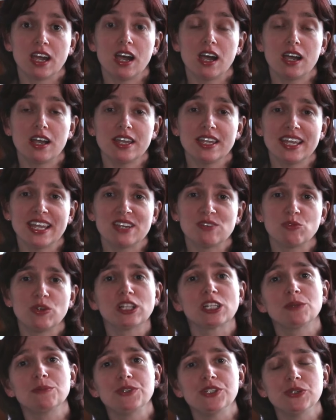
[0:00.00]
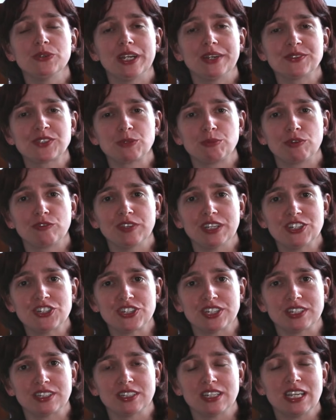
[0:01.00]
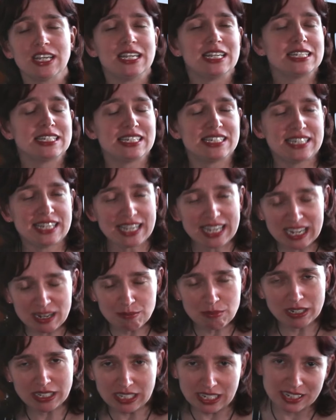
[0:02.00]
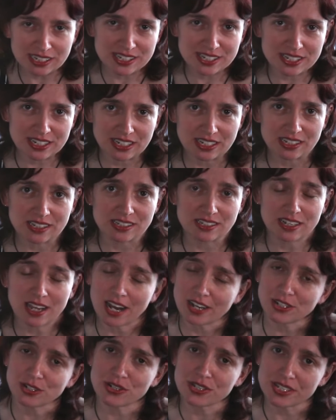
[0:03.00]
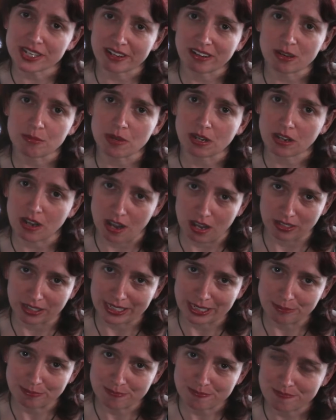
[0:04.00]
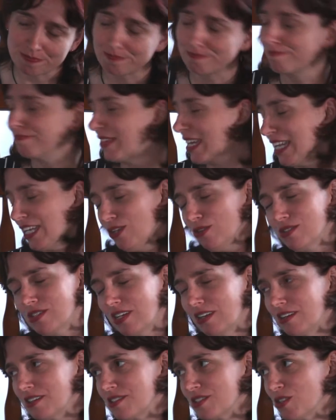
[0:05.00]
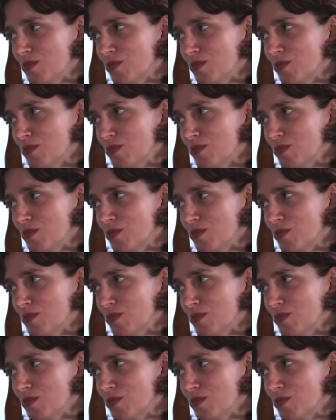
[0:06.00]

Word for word: Hi, and welcome to Ounce of Prevention. Today, my guest is Dr. Sarah MacAuley. Thank you, Sarah,